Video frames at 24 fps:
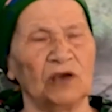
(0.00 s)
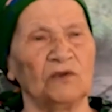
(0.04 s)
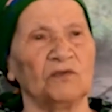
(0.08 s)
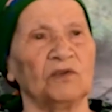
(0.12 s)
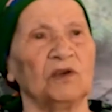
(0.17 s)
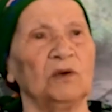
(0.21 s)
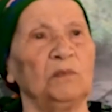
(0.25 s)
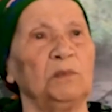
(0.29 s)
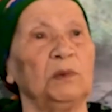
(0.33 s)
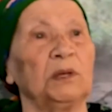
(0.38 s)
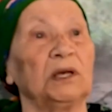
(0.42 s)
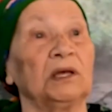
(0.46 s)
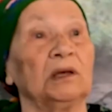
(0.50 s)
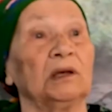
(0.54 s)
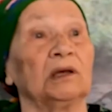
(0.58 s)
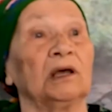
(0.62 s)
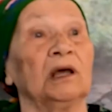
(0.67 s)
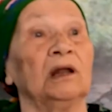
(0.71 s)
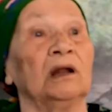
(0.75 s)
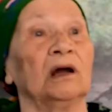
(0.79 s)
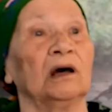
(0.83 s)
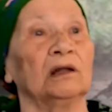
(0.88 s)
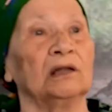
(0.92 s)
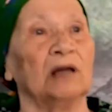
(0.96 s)
My mother
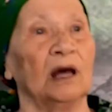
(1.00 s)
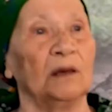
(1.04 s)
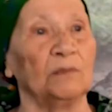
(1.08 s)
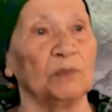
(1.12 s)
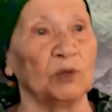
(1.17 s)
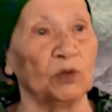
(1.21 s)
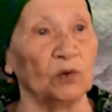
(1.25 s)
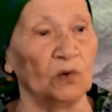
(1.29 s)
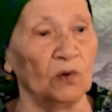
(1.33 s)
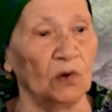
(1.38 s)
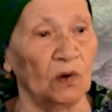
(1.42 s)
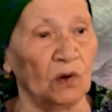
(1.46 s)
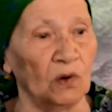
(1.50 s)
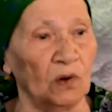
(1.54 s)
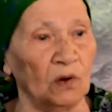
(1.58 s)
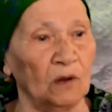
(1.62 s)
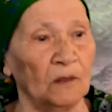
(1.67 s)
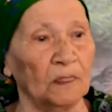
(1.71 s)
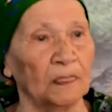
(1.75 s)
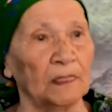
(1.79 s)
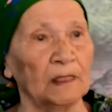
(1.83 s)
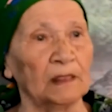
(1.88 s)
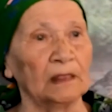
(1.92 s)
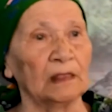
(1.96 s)
married me off
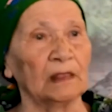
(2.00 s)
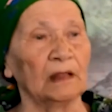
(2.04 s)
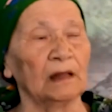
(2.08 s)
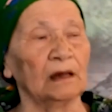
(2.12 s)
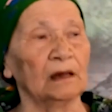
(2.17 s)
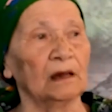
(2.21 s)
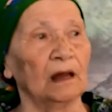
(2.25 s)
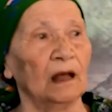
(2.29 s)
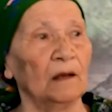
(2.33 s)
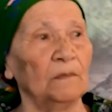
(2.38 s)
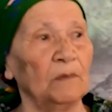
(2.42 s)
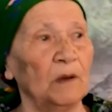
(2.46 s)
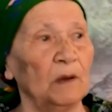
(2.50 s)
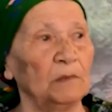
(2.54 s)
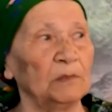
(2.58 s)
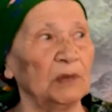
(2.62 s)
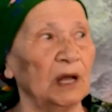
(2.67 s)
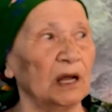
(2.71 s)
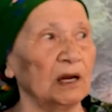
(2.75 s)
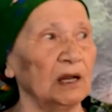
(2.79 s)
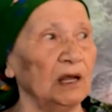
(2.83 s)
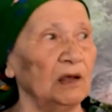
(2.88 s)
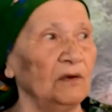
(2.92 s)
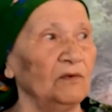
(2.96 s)
with the words,
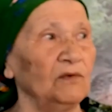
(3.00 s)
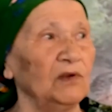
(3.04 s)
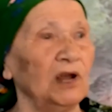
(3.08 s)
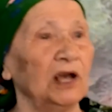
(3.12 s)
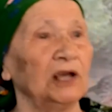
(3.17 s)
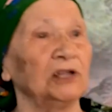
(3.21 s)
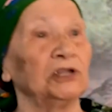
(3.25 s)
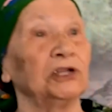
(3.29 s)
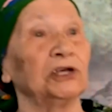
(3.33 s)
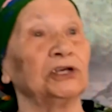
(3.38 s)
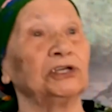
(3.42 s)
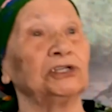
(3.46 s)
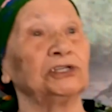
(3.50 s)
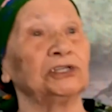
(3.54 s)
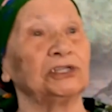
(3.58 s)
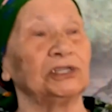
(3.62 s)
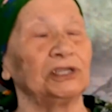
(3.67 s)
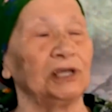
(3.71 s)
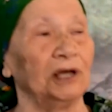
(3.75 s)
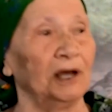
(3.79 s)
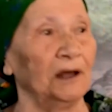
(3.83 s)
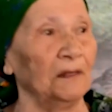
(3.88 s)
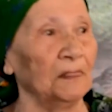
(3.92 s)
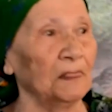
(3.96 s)
you will be
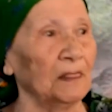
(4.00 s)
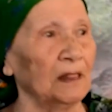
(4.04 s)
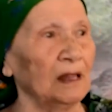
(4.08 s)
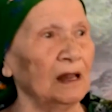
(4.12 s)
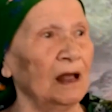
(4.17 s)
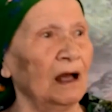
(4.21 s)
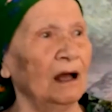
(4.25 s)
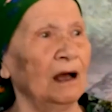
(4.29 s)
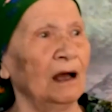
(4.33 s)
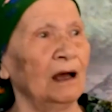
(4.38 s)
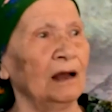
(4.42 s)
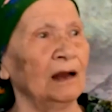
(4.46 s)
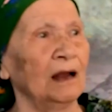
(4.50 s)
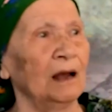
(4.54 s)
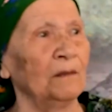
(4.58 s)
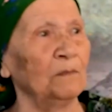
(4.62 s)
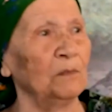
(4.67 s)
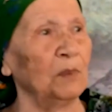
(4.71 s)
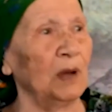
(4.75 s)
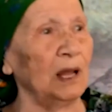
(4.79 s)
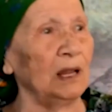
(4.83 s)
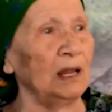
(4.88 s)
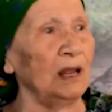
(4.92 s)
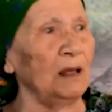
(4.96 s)
fed, you will
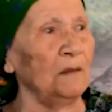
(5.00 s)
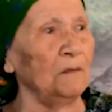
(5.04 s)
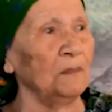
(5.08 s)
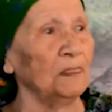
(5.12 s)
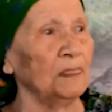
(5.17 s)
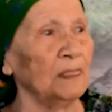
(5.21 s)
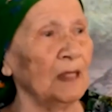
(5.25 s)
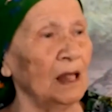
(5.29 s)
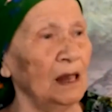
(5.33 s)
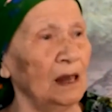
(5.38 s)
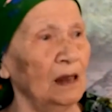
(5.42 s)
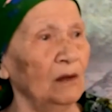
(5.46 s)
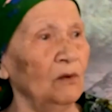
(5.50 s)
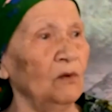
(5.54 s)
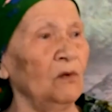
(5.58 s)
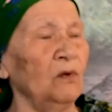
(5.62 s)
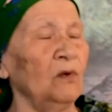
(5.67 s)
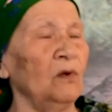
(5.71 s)
not starve.